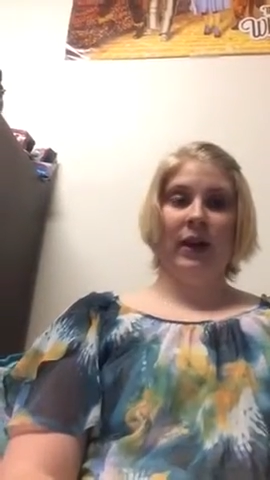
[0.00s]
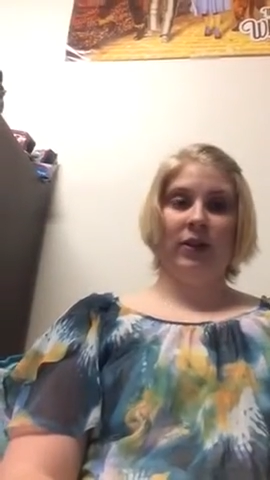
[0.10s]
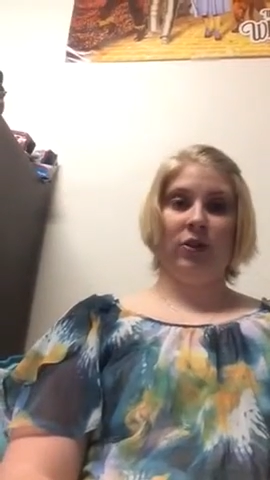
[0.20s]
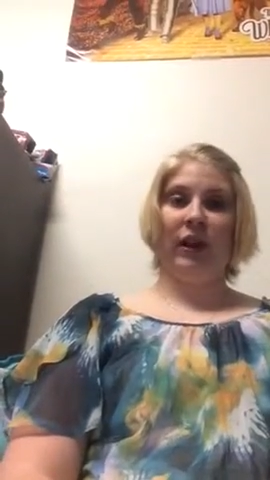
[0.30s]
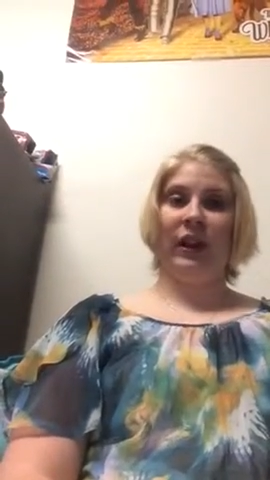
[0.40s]

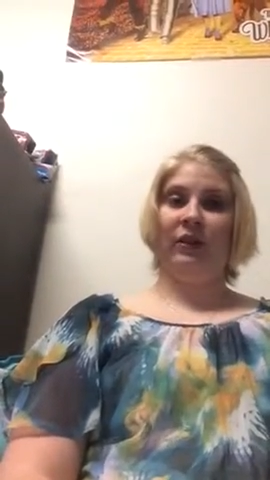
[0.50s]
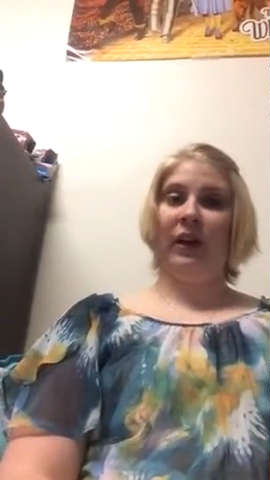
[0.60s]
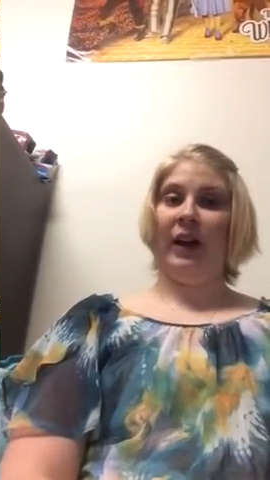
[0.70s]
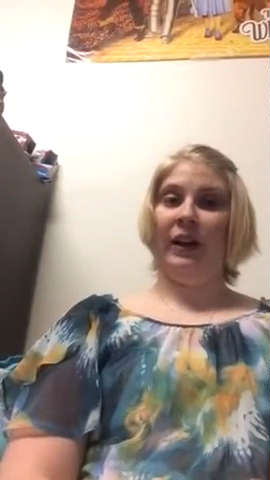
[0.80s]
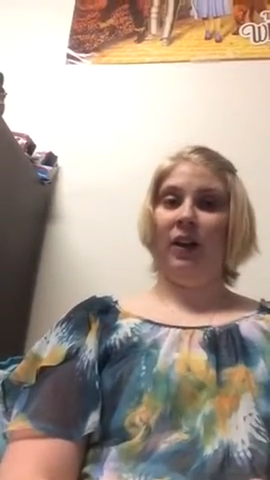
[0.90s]
so they'd have
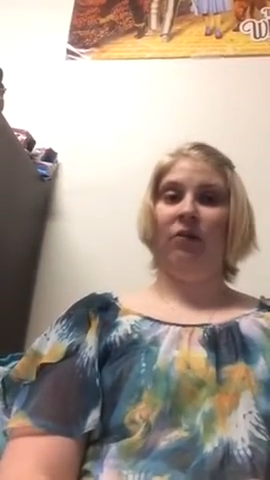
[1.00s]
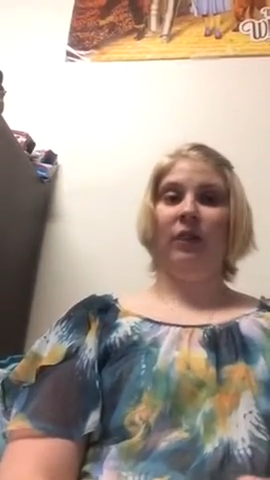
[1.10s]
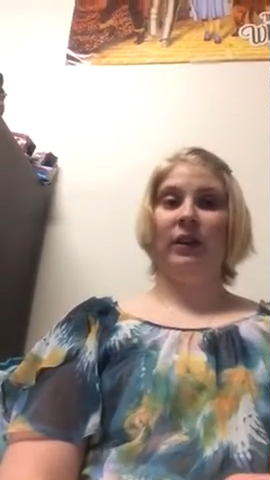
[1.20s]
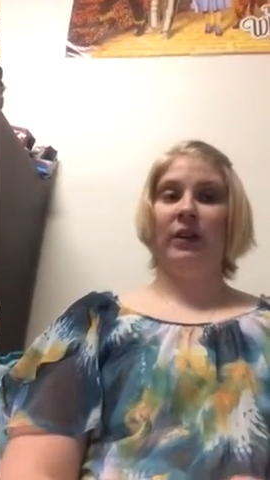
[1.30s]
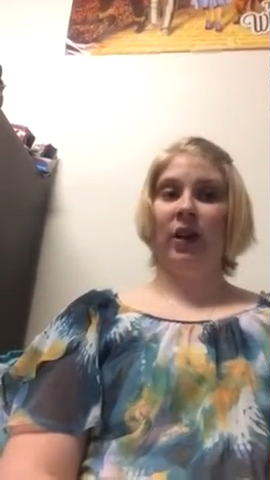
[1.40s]
an idea of
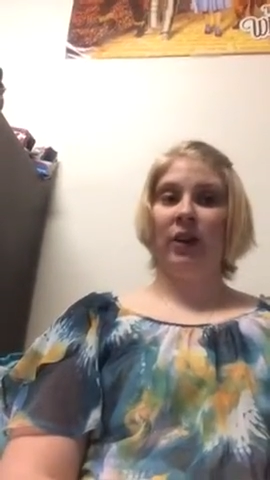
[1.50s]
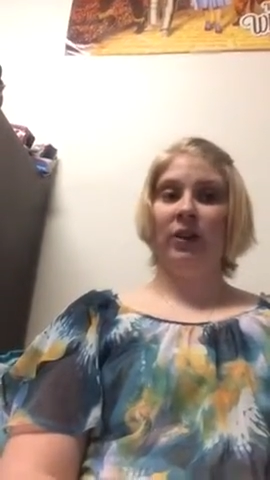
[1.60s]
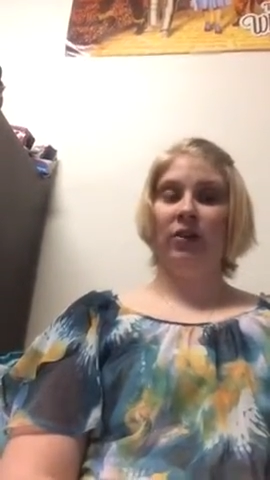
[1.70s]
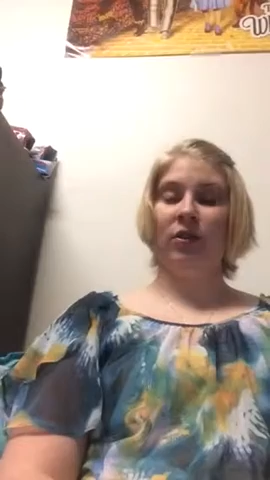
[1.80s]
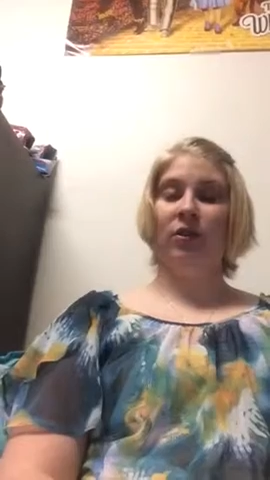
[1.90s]
what the
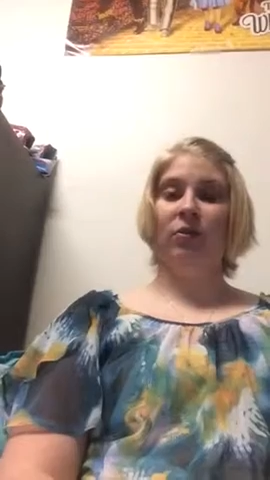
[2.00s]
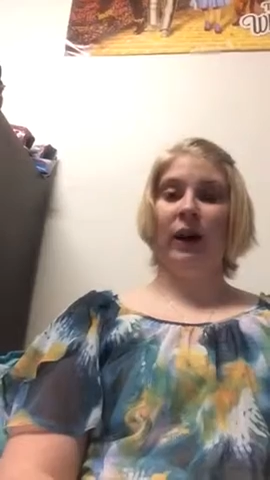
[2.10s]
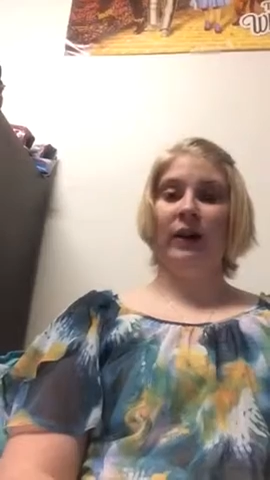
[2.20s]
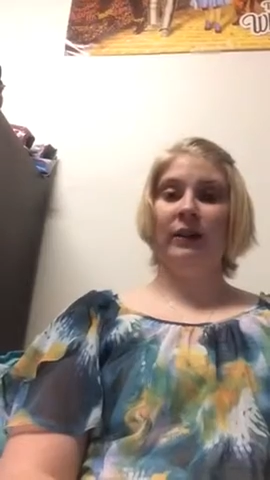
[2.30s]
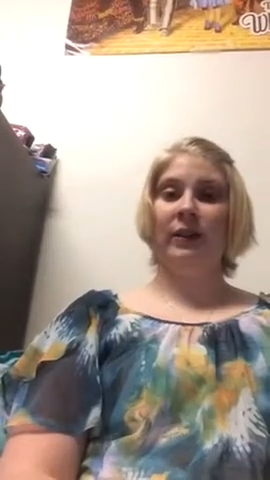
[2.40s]
talking circle
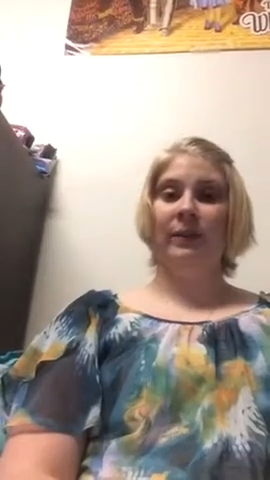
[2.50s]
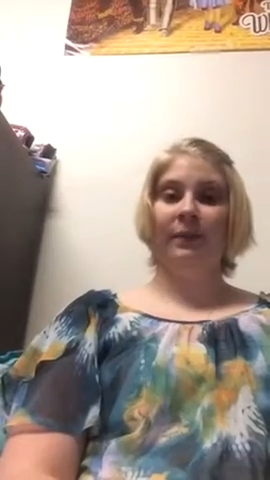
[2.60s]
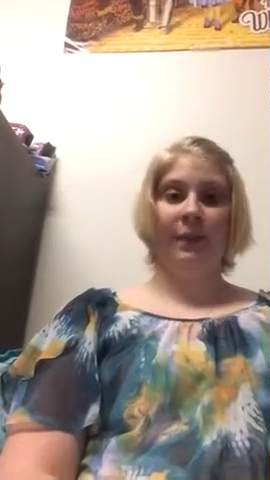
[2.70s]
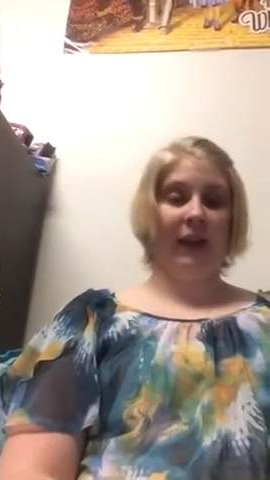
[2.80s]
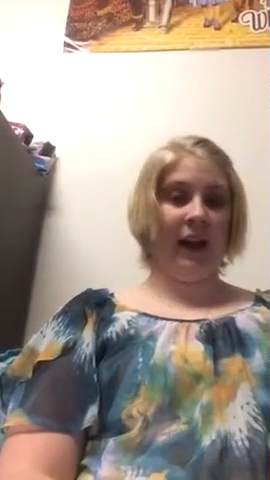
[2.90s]
was
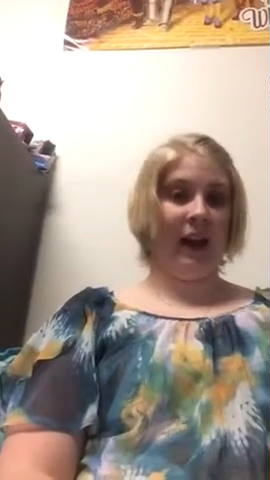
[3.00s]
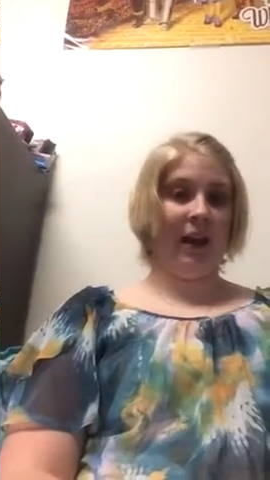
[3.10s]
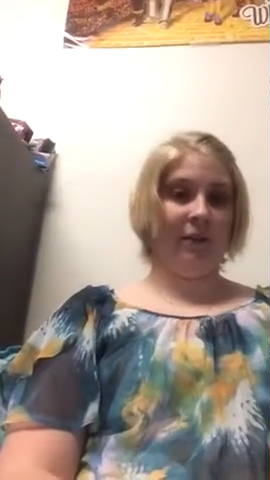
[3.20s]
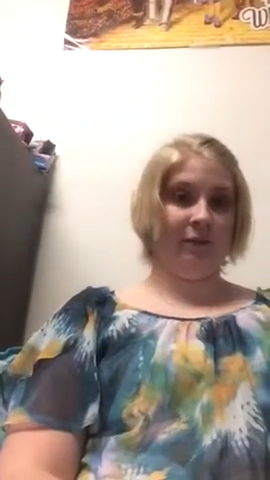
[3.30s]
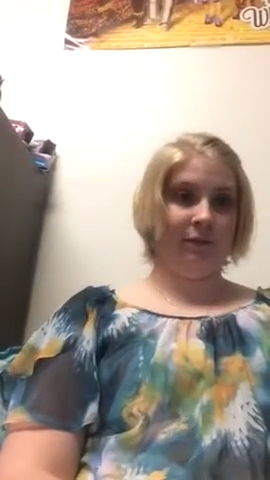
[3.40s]

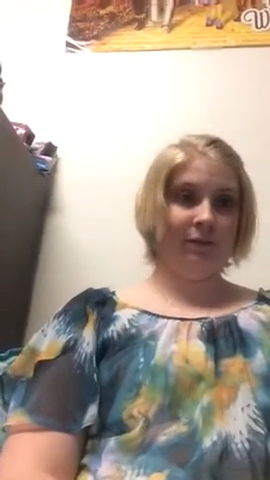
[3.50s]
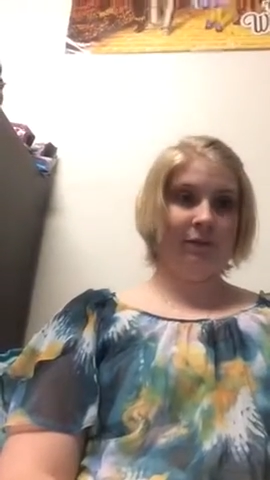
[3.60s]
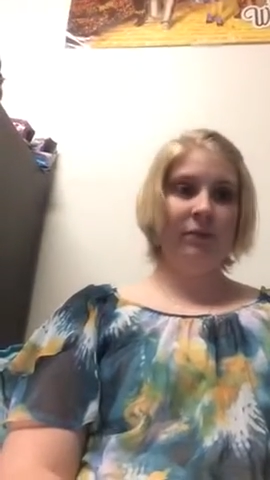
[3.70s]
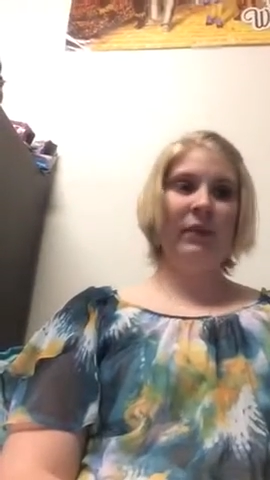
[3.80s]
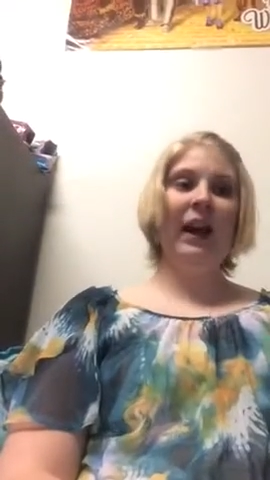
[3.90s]
and
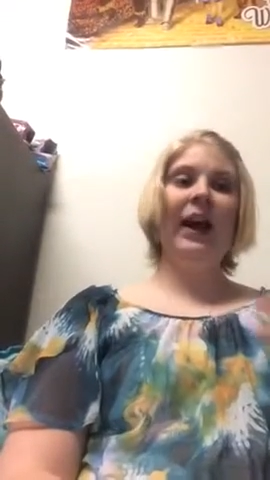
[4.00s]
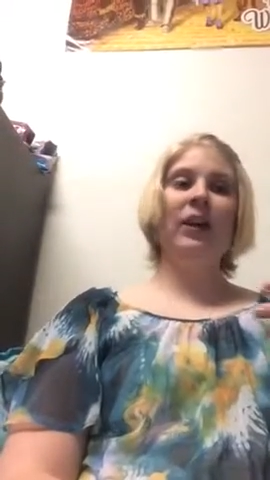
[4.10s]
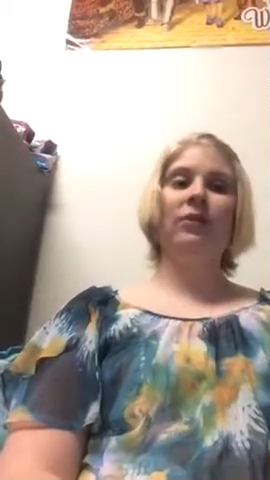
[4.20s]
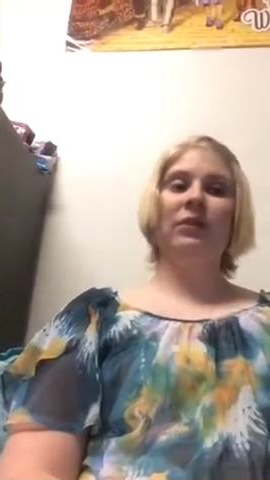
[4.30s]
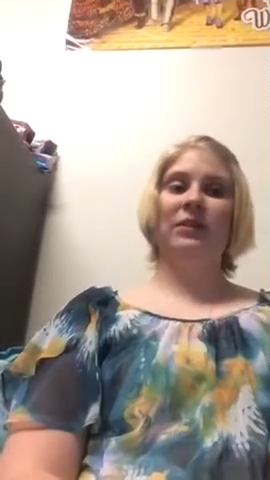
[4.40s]
how
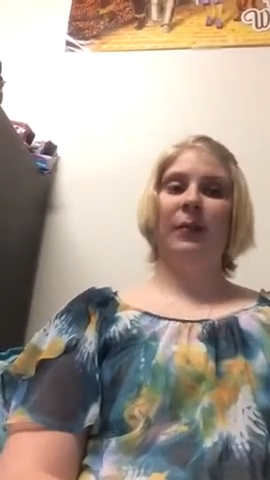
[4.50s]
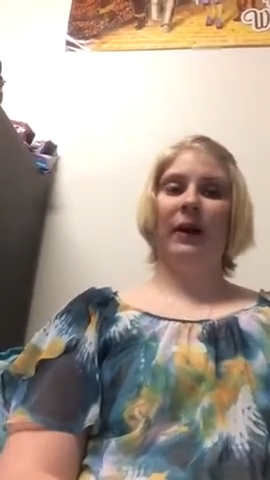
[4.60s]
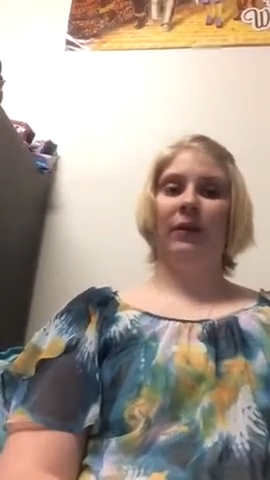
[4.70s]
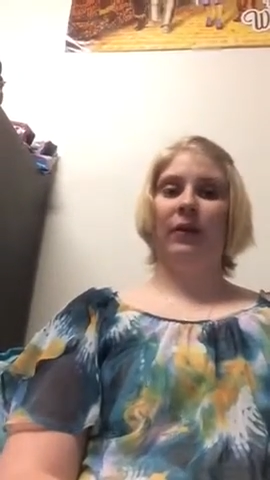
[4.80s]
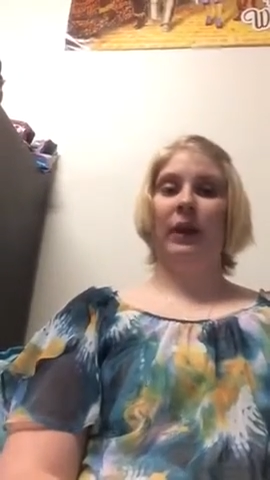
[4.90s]
to
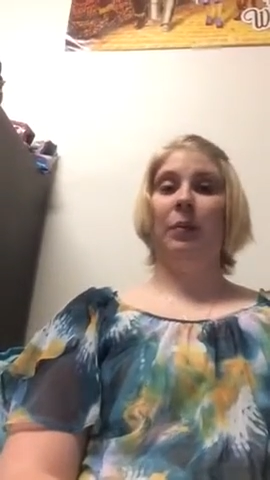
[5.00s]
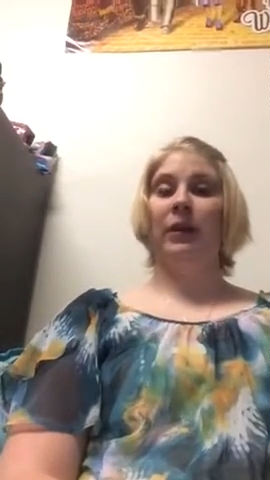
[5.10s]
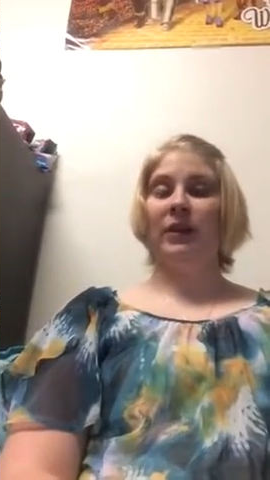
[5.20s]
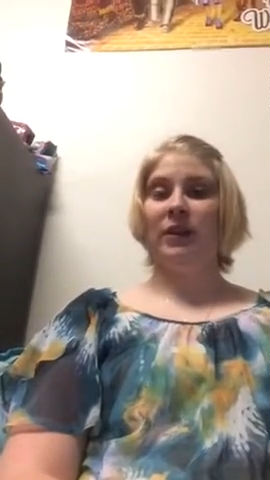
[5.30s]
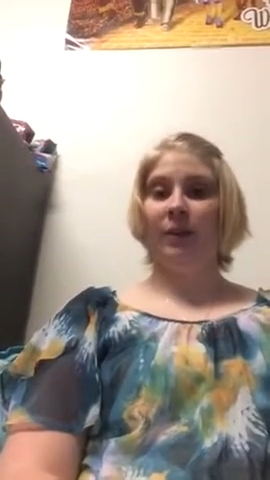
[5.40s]
respectfully
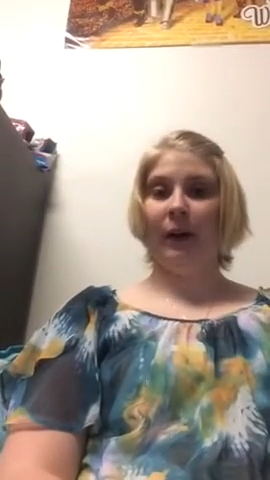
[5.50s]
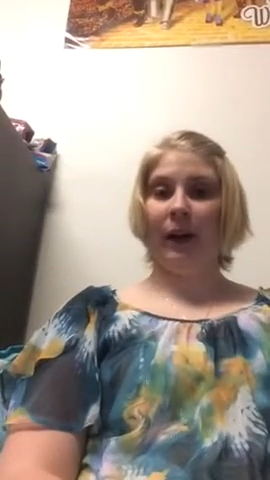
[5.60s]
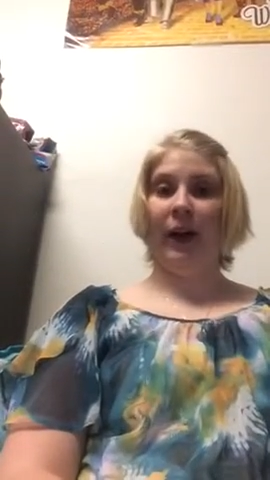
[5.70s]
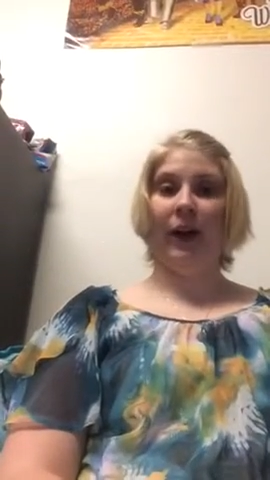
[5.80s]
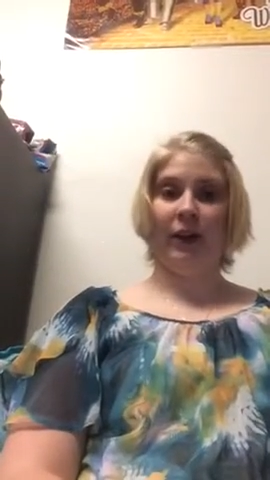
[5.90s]

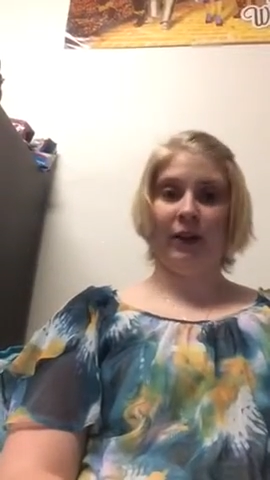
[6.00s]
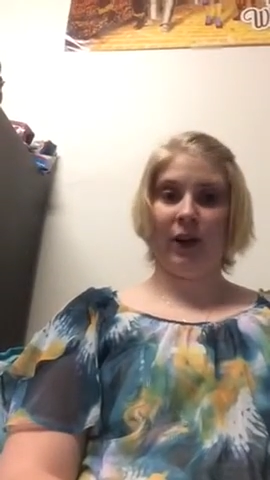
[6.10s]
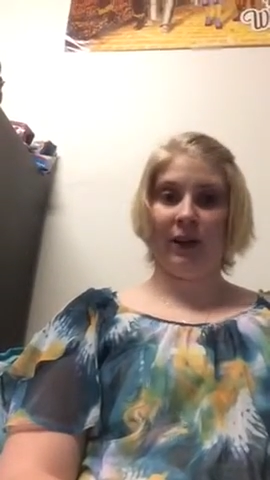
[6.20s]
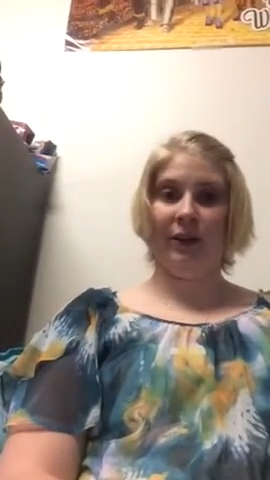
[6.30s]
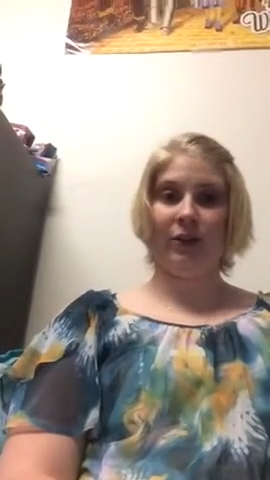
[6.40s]
participate in a
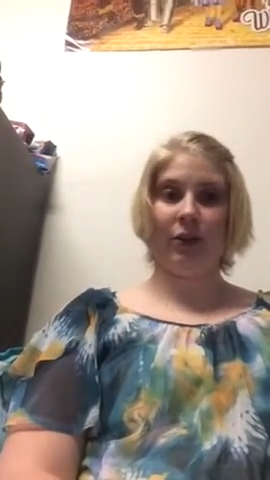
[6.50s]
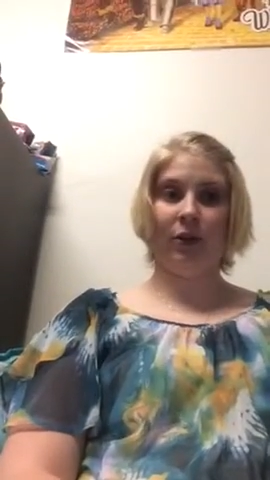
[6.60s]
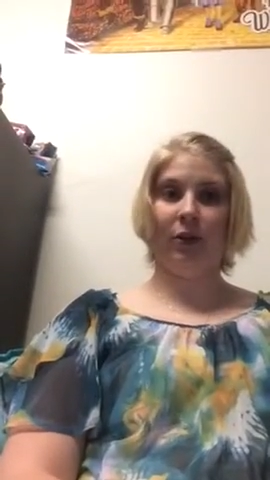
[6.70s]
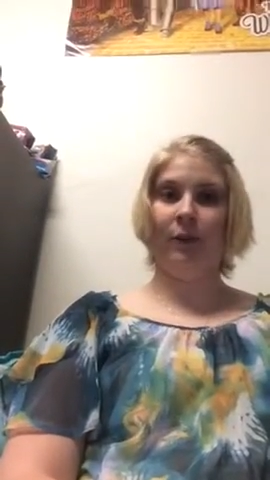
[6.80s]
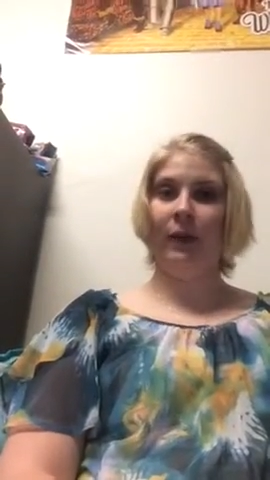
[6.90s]
talking
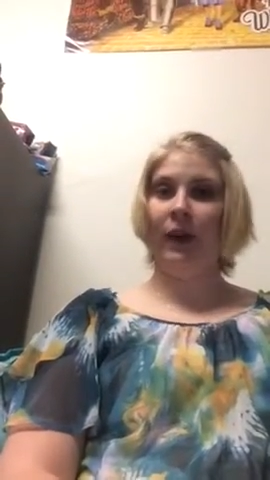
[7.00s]
circle.